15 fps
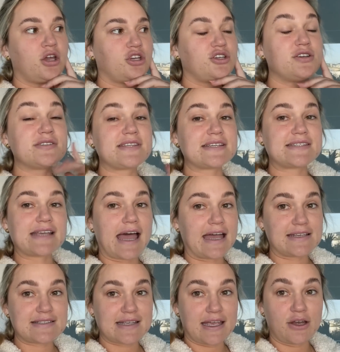uses
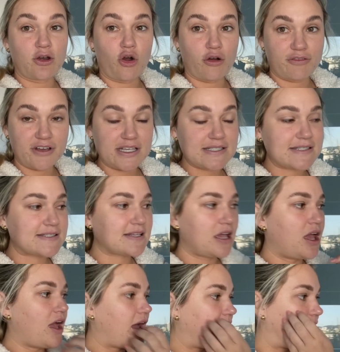as an office,
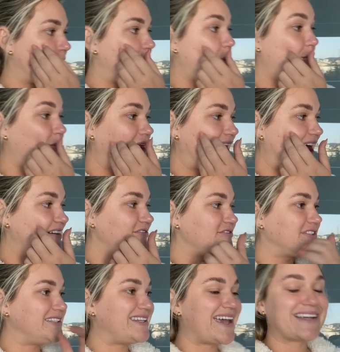but we have
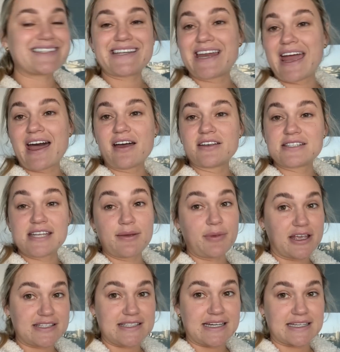decked it out. Tim
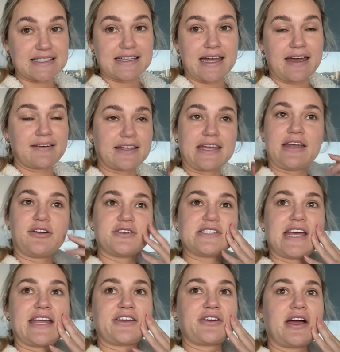has decked it out, cannot
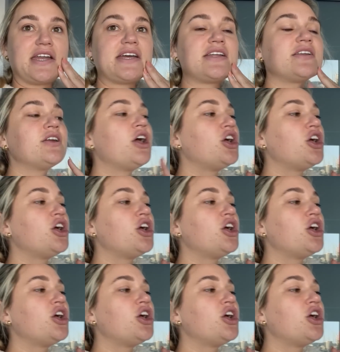take credit.